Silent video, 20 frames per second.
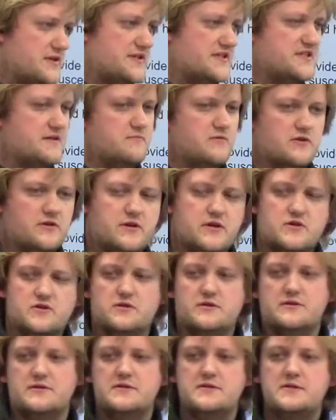these
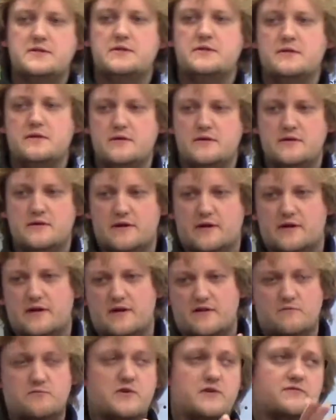simulations, I
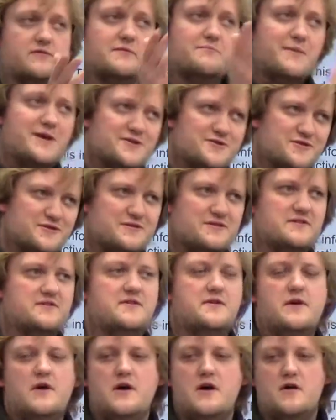kind of briefly mentioned it,
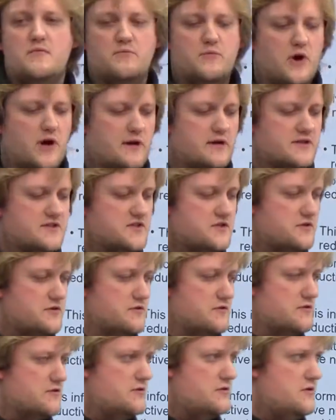but it's
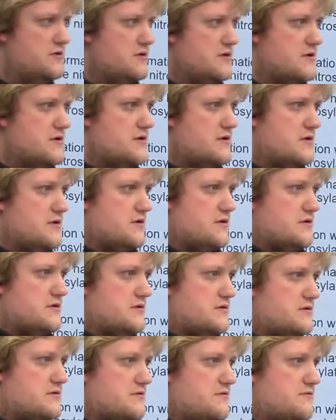to
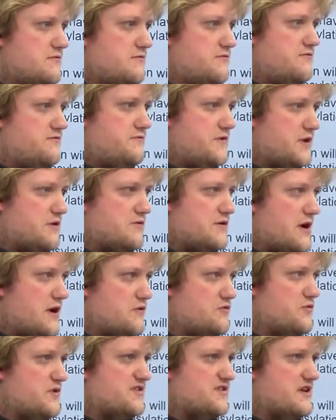figure
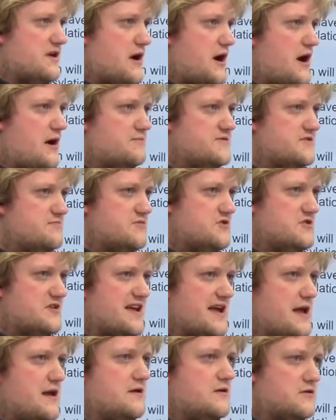out what the optimal
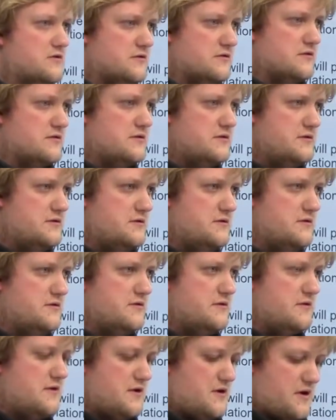angle
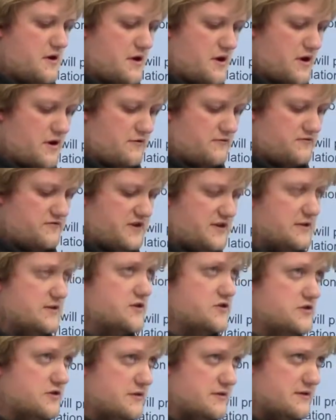of
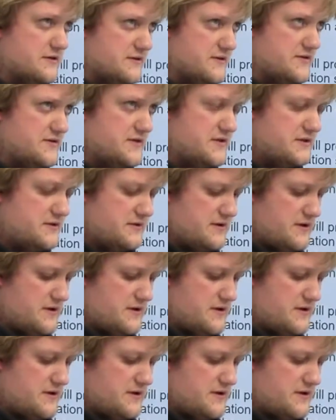collision is